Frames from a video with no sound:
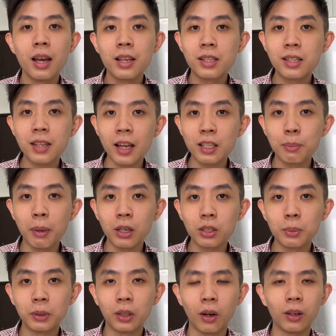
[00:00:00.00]
6 miles
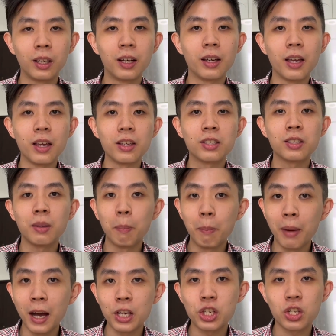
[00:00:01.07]
per dollar is
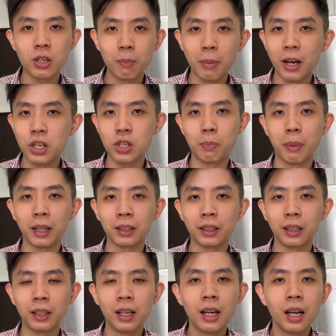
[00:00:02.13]
much
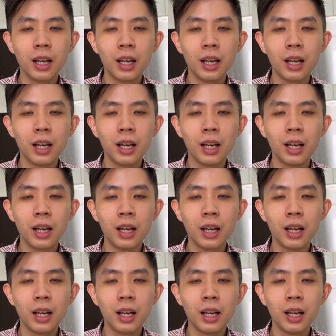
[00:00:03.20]
better.